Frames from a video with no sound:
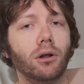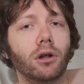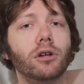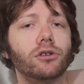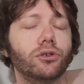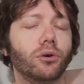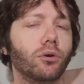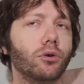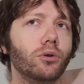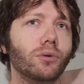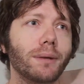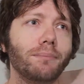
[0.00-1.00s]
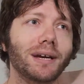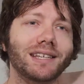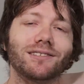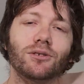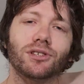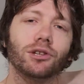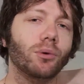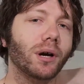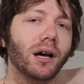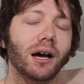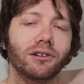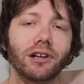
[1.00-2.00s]
So you can mix those into a
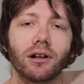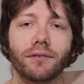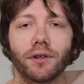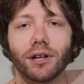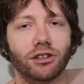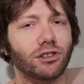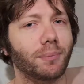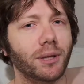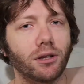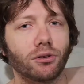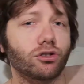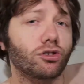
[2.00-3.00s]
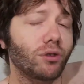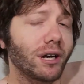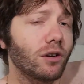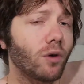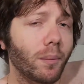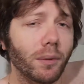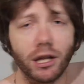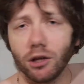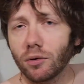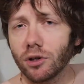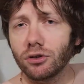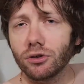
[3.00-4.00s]
cocktail. If you like sipping those straight, normally you
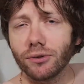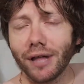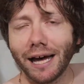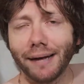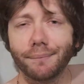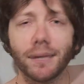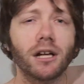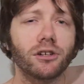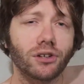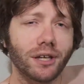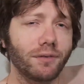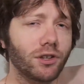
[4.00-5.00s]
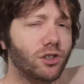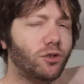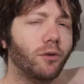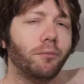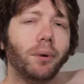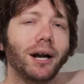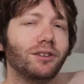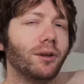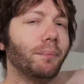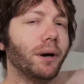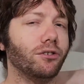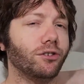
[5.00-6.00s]
can do that. So I'll give you the sort of price
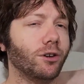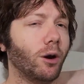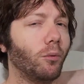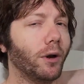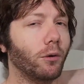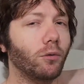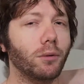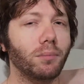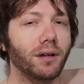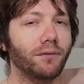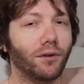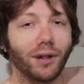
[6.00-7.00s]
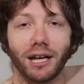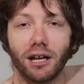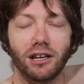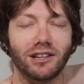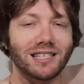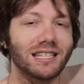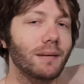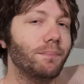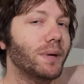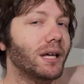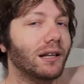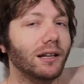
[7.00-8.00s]
comparison on what it would be for like a
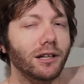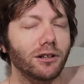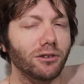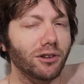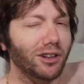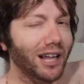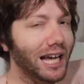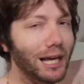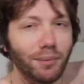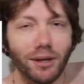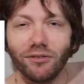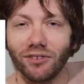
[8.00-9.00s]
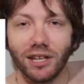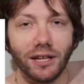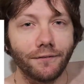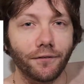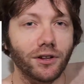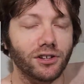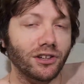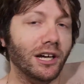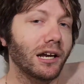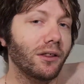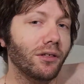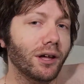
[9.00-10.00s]
typical ABV for this
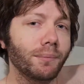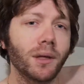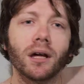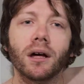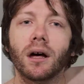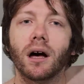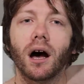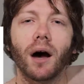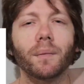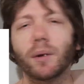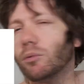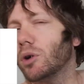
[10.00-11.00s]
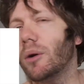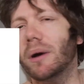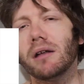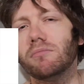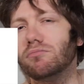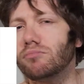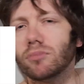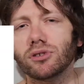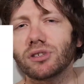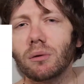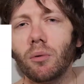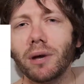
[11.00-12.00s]
kind of thing. Then we'll go ahead and we'll
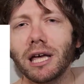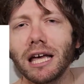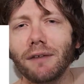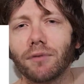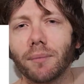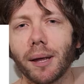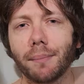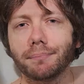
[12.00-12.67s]
see what we can get from it.